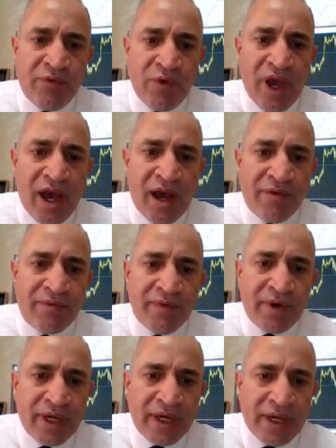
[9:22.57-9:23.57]
If we
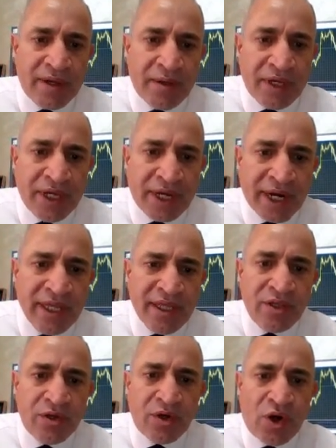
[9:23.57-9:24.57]
have a
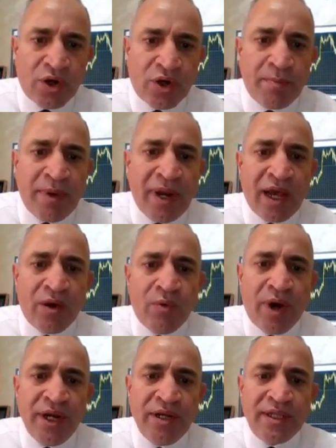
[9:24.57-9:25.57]
red or a
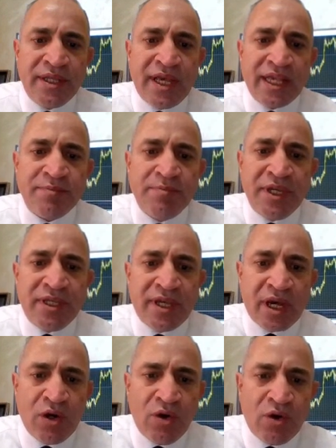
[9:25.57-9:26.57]
black one, that
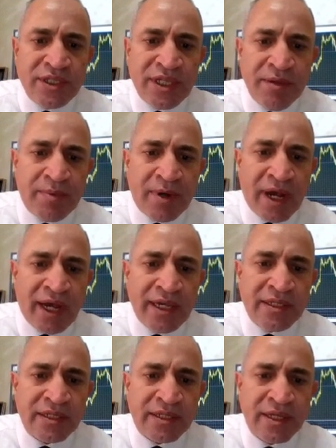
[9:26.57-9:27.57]
means the closing
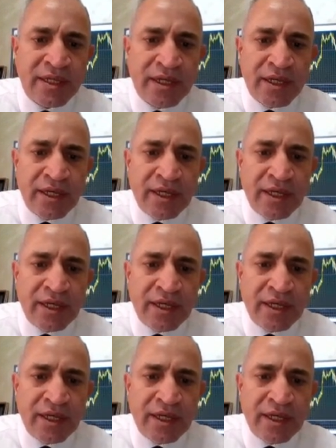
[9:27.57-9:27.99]
price